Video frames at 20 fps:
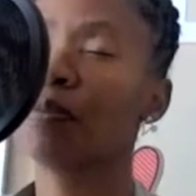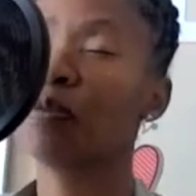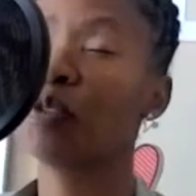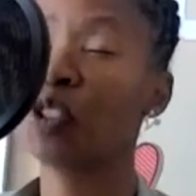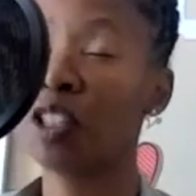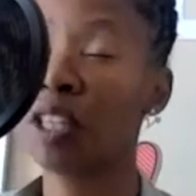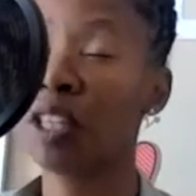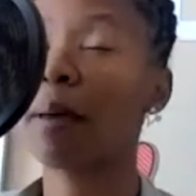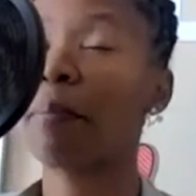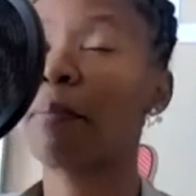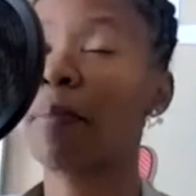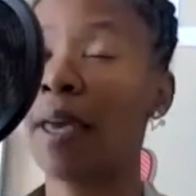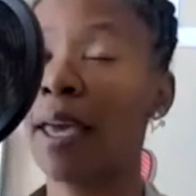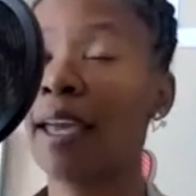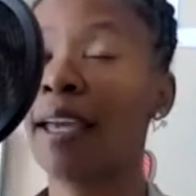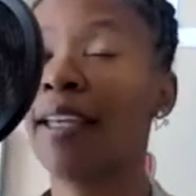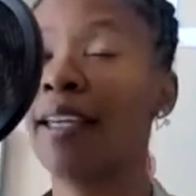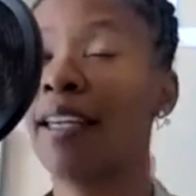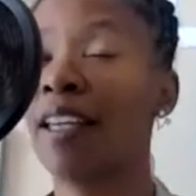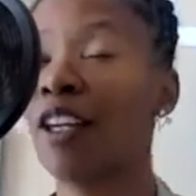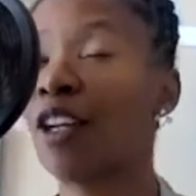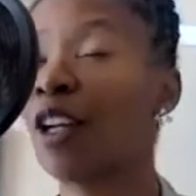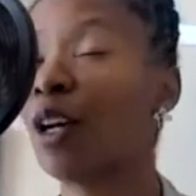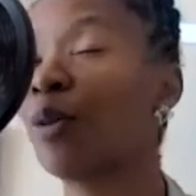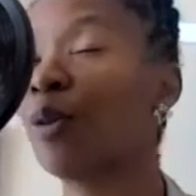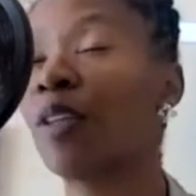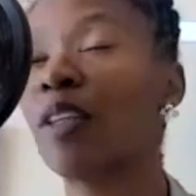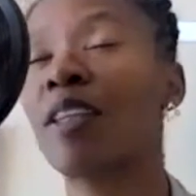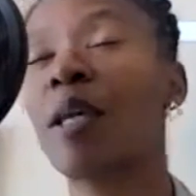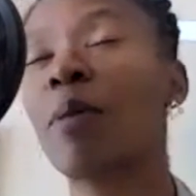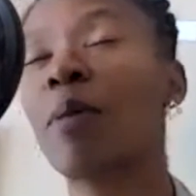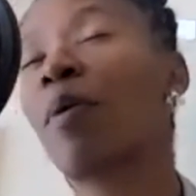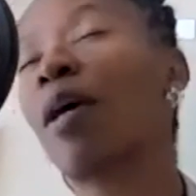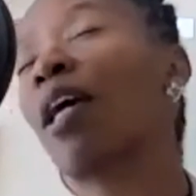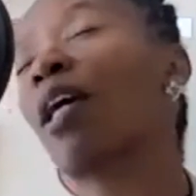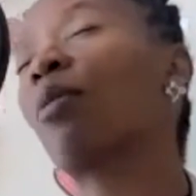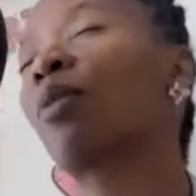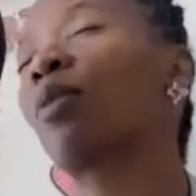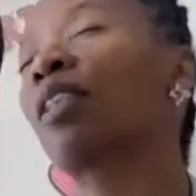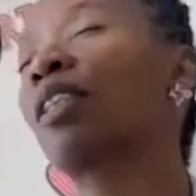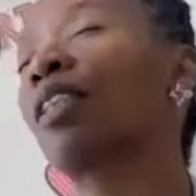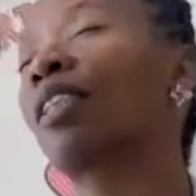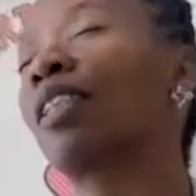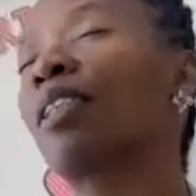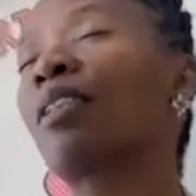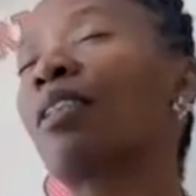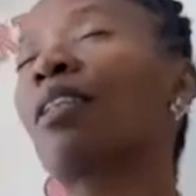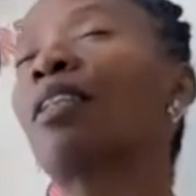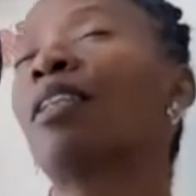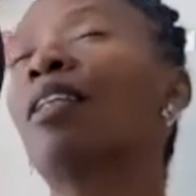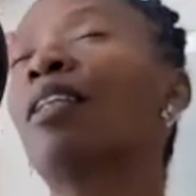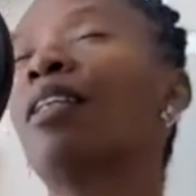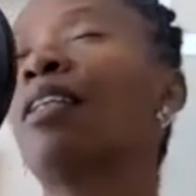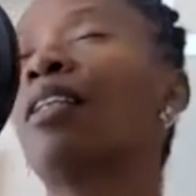to that pain and know that that pain was just a